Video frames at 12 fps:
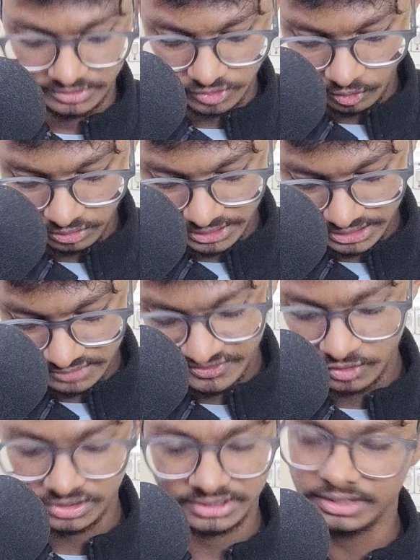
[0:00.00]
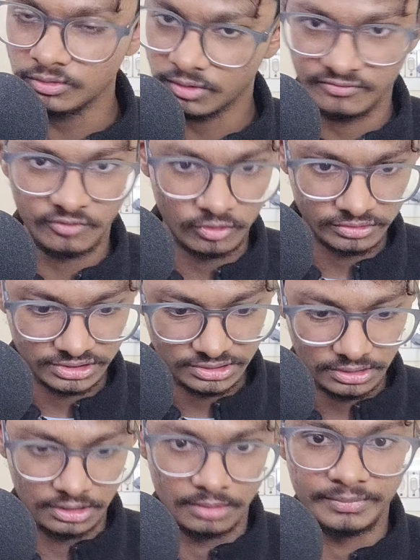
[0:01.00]
So all these videos are there, you can follow this
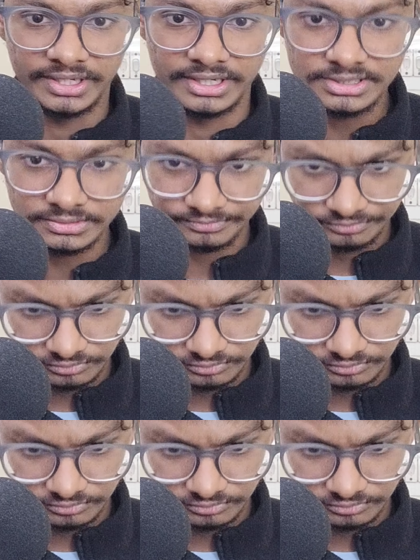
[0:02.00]
playlist.